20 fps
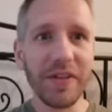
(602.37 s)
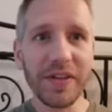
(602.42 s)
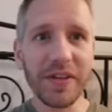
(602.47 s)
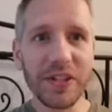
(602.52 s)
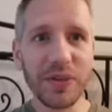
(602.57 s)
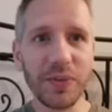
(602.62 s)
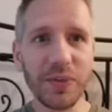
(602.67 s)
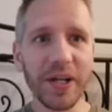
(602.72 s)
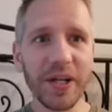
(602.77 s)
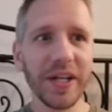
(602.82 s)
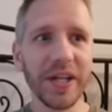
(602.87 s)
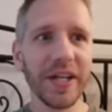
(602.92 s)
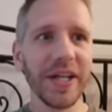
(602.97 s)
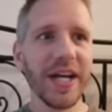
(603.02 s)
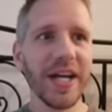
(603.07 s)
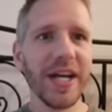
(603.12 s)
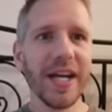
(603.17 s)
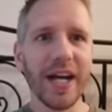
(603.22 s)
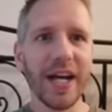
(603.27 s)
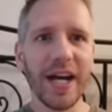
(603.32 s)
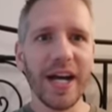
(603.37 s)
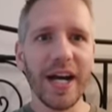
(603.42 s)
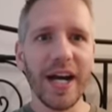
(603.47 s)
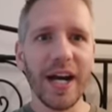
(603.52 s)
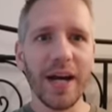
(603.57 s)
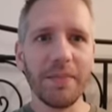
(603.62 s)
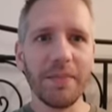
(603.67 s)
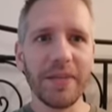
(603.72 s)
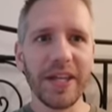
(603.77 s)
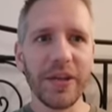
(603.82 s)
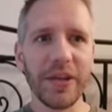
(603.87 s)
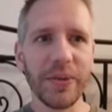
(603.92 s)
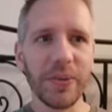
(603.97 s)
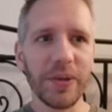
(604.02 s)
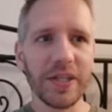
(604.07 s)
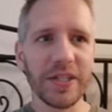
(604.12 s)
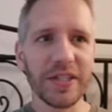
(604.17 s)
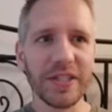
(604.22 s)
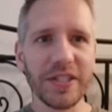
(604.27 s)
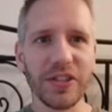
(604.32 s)
on this one. The other
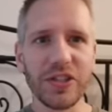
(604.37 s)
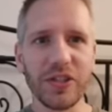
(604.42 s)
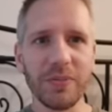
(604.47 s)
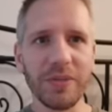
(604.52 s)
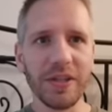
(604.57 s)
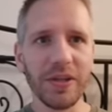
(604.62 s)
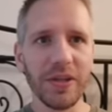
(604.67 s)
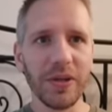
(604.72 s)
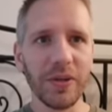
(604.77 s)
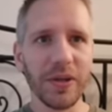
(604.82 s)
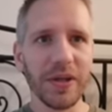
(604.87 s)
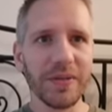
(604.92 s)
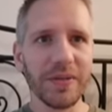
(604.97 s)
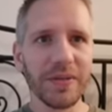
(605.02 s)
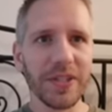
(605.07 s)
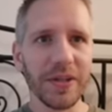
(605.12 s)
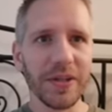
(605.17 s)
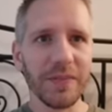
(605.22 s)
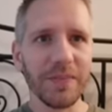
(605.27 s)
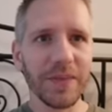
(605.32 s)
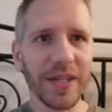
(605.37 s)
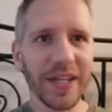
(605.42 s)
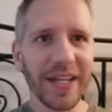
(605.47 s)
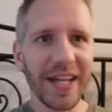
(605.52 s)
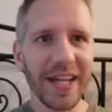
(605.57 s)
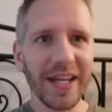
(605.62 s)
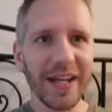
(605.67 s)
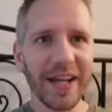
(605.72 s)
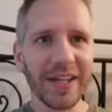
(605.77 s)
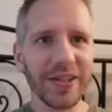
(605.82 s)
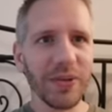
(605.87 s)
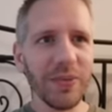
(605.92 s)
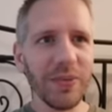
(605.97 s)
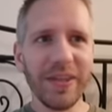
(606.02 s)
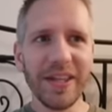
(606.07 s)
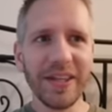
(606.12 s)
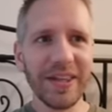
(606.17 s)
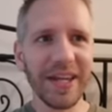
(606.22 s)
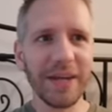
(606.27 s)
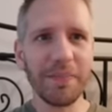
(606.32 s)
ones, it should be lower. So again, I don't
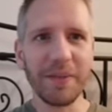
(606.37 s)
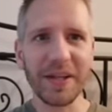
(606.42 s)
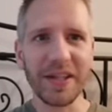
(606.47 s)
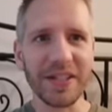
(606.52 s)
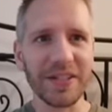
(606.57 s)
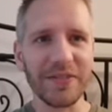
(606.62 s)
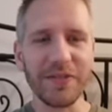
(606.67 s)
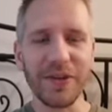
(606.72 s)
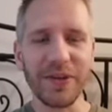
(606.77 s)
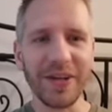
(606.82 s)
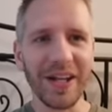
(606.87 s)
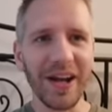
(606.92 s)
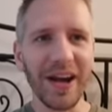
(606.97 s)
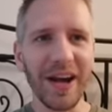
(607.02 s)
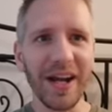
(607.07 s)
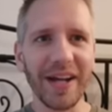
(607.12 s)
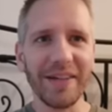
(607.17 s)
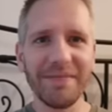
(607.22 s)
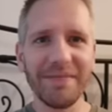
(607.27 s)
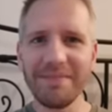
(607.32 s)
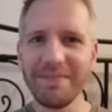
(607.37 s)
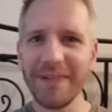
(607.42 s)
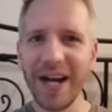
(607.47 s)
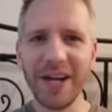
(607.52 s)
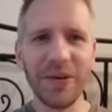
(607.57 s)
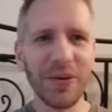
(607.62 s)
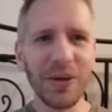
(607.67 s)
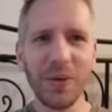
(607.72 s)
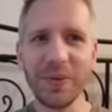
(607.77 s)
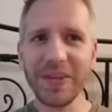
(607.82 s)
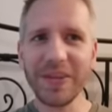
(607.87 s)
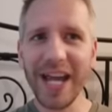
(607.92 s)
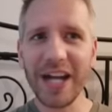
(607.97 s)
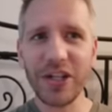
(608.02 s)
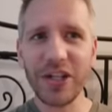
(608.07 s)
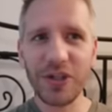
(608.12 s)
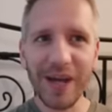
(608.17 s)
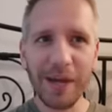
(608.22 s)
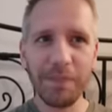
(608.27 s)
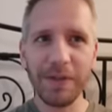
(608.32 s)
think the epic is very high. I don't know what the
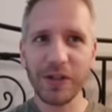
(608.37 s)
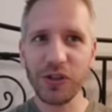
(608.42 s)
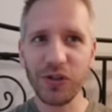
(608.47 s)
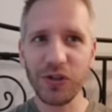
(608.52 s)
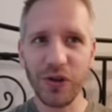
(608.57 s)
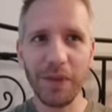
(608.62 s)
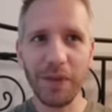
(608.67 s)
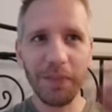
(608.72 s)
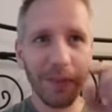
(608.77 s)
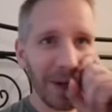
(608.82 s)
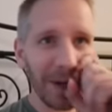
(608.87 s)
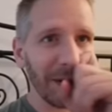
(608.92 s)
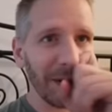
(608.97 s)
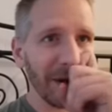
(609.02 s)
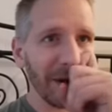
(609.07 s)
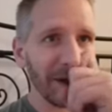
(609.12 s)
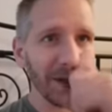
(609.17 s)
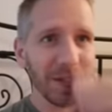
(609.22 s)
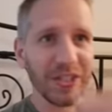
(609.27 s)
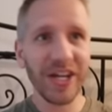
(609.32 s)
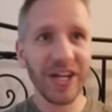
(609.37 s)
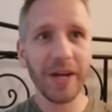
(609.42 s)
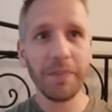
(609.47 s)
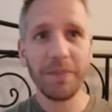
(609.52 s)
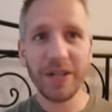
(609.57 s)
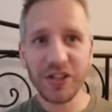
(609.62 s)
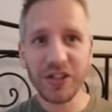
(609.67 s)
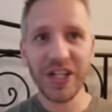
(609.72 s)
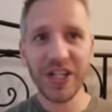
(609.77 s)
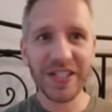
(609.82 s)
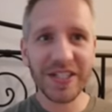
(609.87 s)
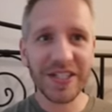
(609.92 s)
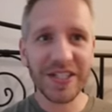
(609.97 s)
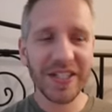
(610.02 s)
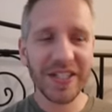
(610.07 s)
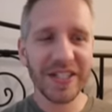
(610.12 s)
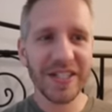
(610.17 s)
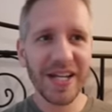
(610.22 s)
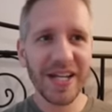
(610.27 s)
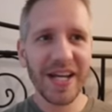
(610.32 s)
actual epic drop rate on the champion chest
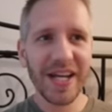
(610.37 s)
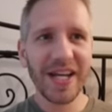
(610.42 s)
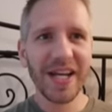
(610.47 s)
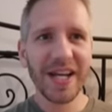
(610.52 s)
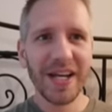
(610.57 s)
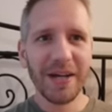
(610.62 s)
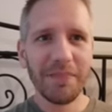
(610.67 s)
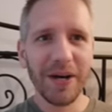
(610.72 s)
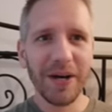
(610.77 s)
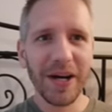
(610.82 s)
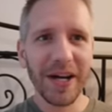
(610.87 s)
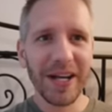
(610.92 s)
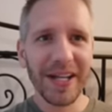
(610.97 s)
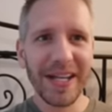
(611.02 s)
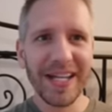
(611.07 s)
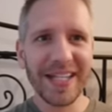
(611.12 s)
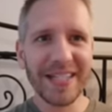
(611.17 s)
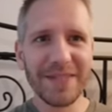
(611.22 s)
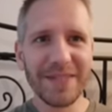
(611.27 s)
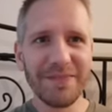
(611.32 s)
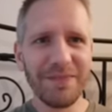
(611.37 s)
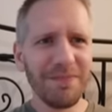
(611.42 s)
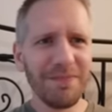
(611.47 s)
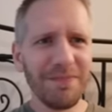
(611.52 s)
is, but it's